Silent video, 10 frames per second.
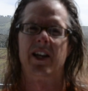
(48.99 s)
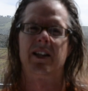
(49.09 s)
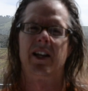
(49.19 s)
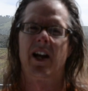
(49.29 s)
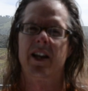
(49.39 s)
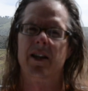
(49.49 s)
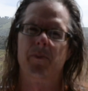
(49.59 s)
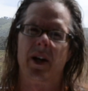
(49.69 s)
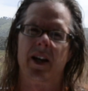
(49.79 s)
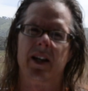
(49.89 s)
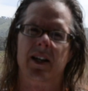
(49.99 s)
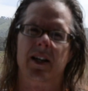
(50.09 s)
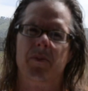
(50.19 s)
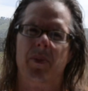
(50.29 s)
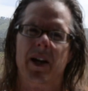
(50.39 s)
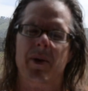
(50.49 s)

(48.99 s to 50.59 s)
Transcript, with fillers: like they got hit by